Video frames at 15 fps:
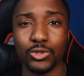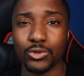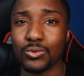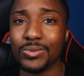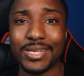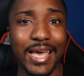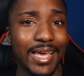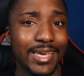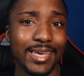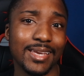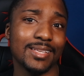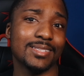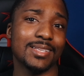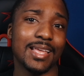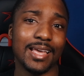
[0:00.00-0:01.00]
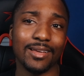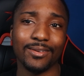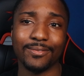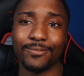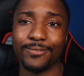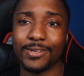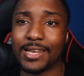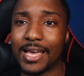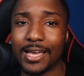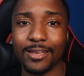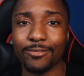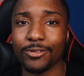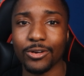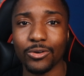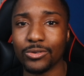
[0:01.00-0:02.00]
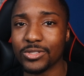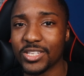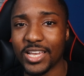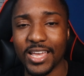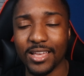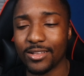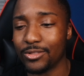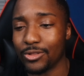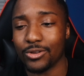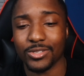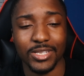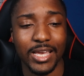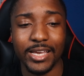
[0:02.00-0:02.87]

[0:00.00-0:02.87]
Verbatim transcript: two decades now for not even going to Los